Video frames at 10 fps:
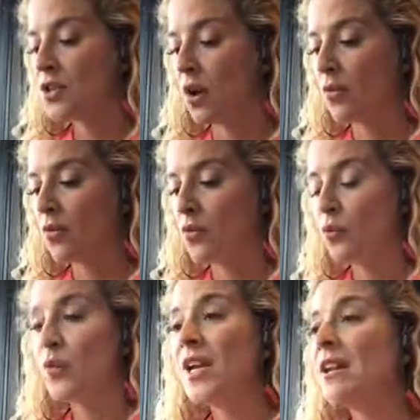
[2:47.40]
So,
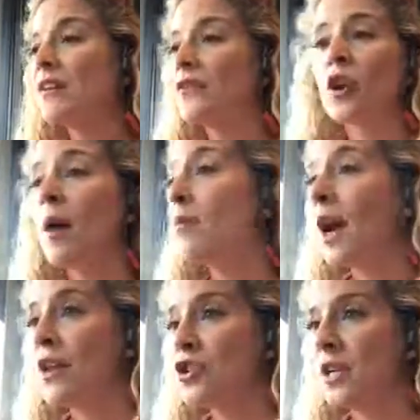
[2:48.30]
read for
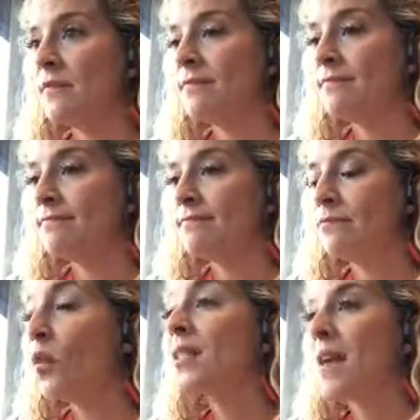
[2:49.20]
comprehension.
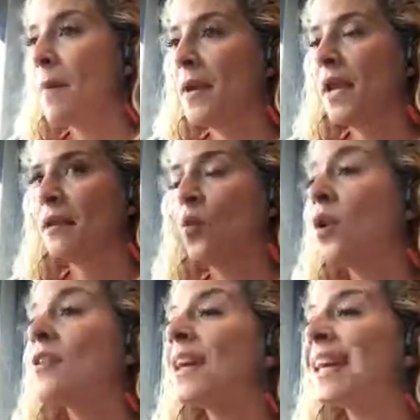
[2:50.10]
What's happening?
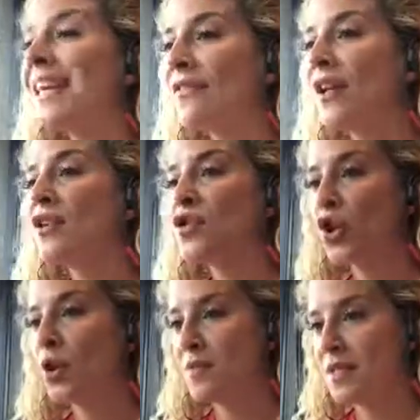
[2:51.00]
What are the given
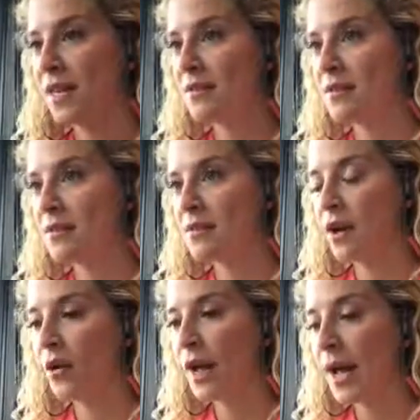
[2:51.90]
circumstances?
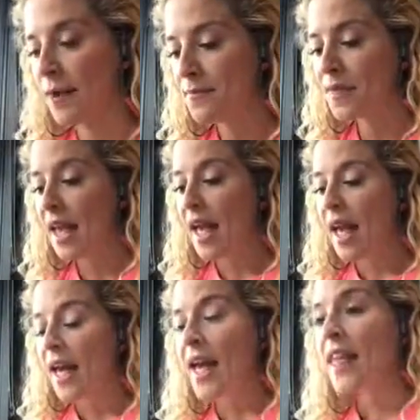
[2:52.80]
Okay?
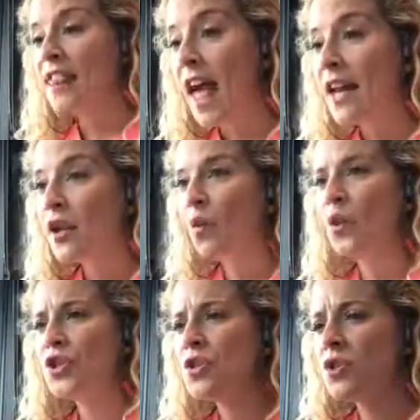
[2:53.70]
Then,
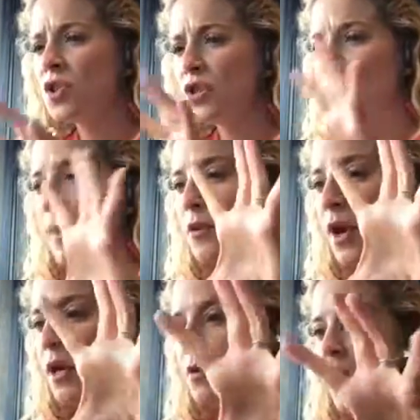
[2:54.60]
once you start to wrap
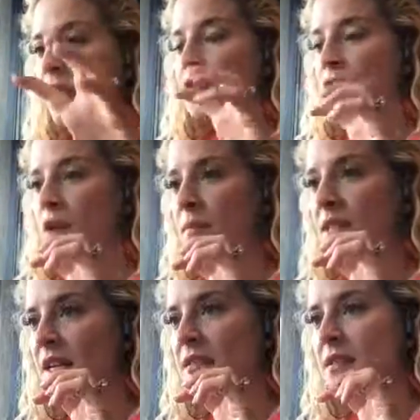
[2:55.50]
your head around the
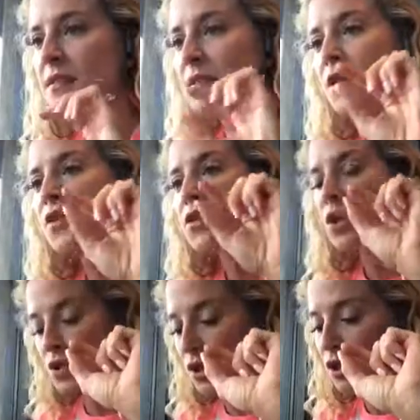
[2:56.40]
circumstances, then you
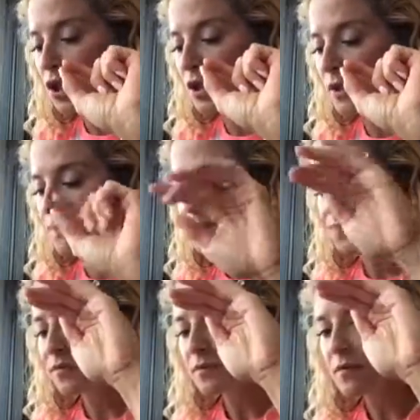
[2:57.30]
start to look
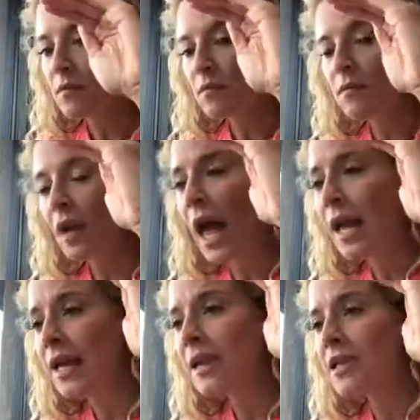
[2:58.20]

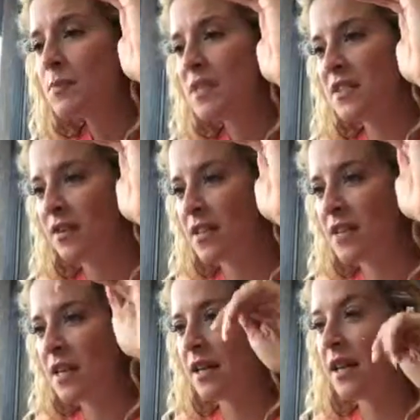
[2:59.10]
in that specific
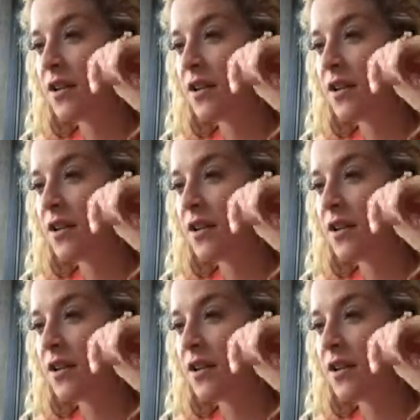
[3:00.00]
scene.